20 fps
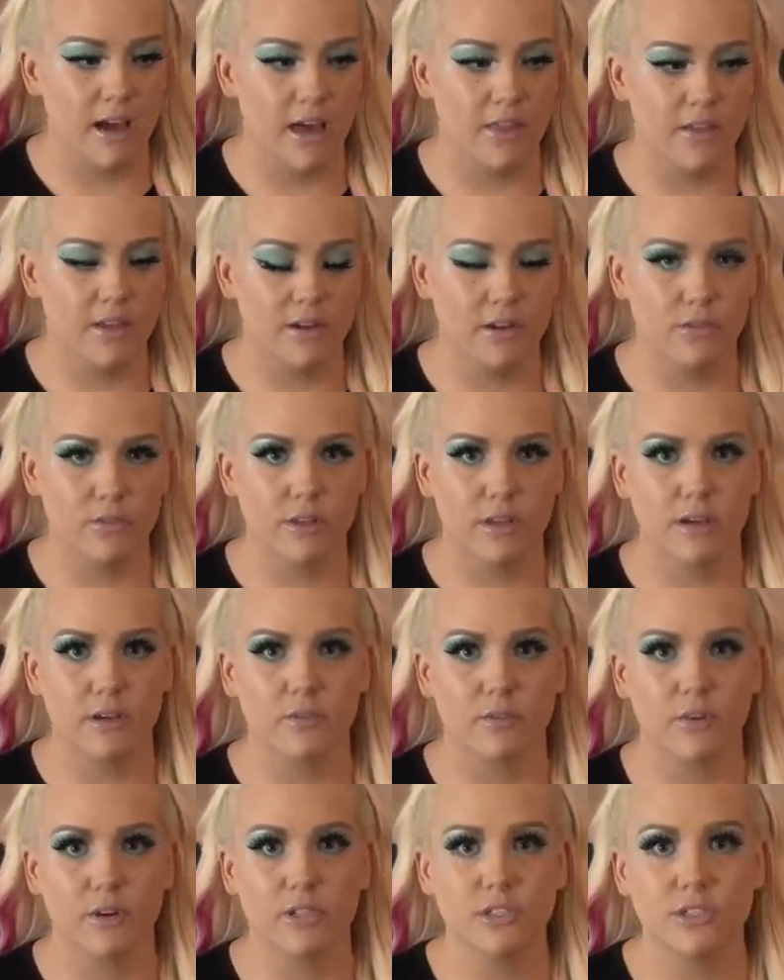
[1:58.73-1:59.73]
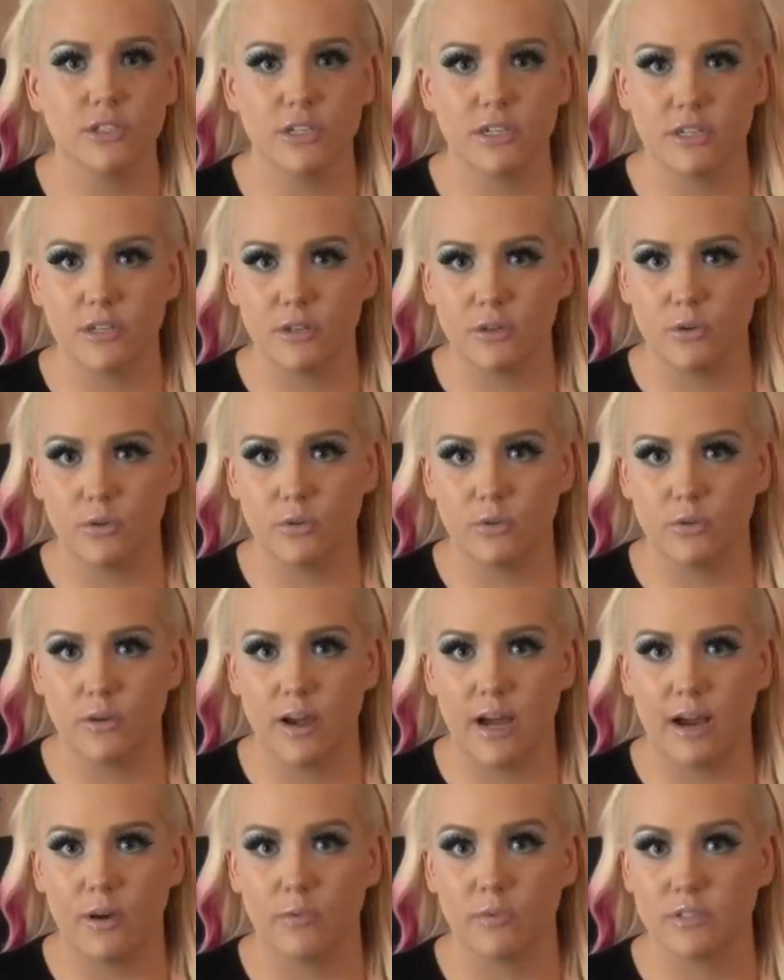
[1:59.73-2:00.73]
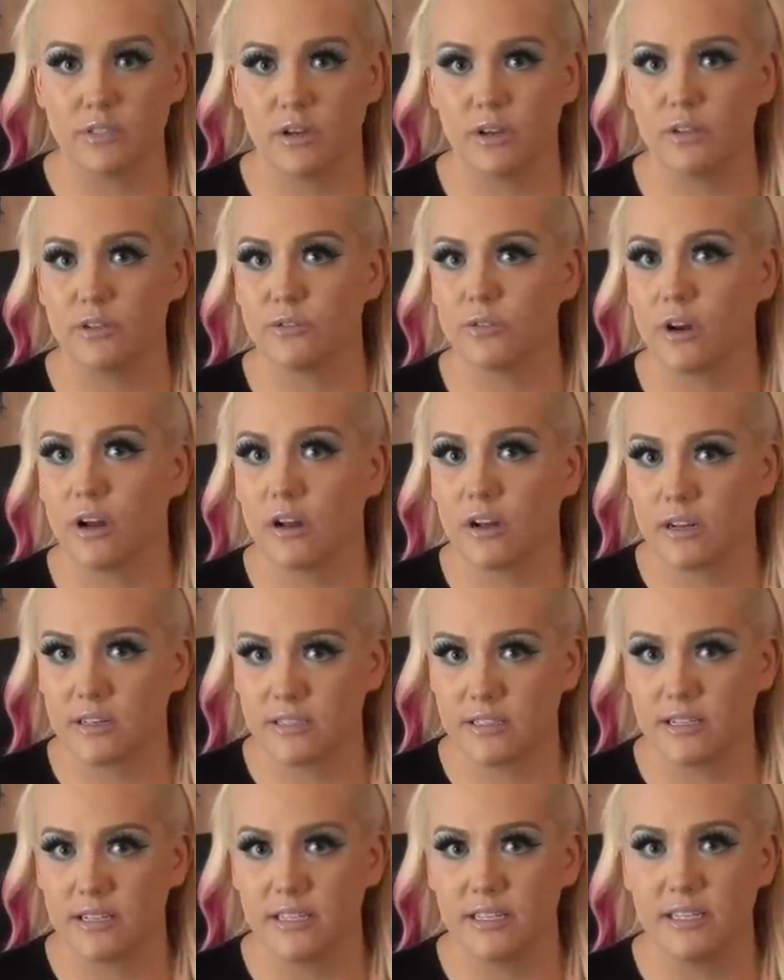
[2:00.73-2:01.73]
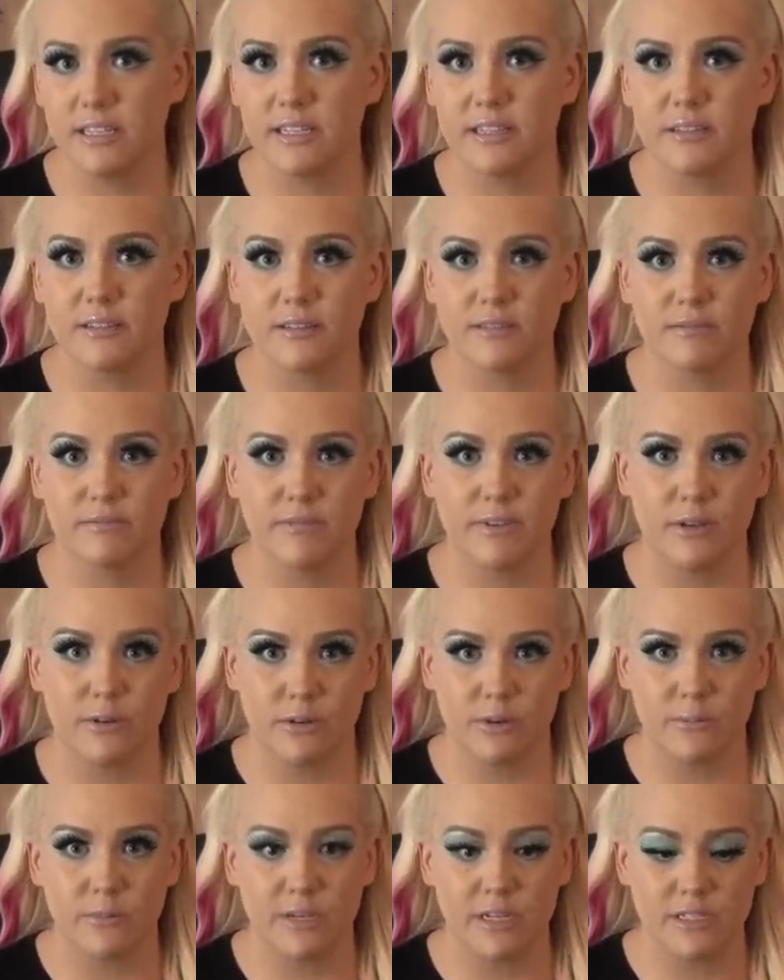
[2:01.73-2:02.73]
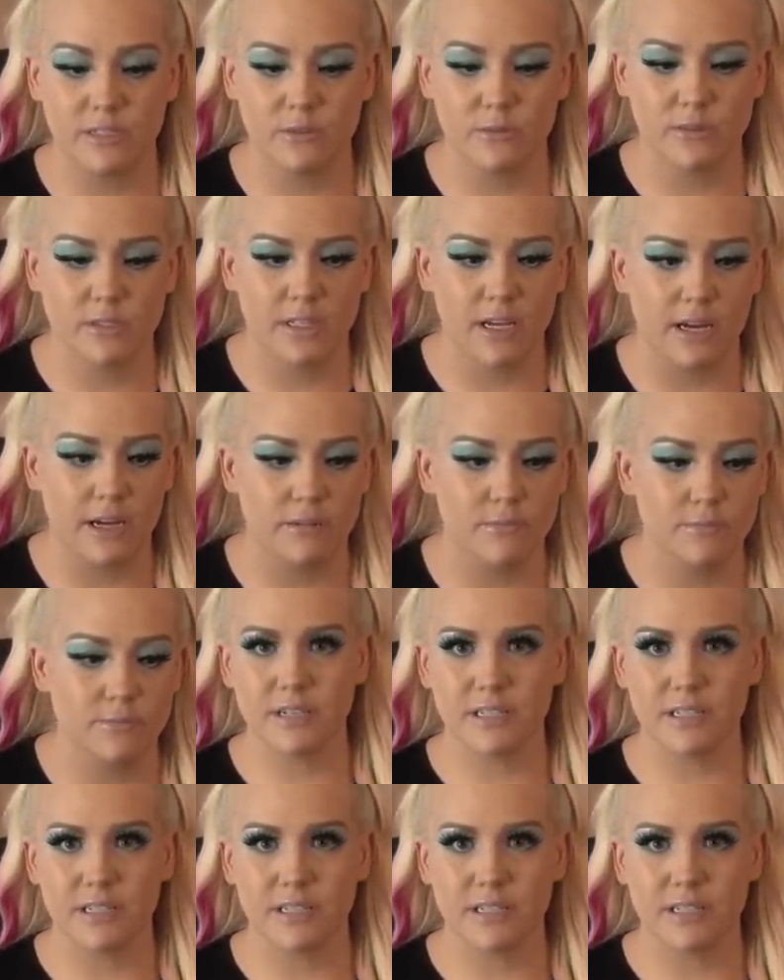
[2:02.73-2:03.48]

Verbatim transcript: And then you think of Christian, who ha was on drugs, and he, you know, committed suicide.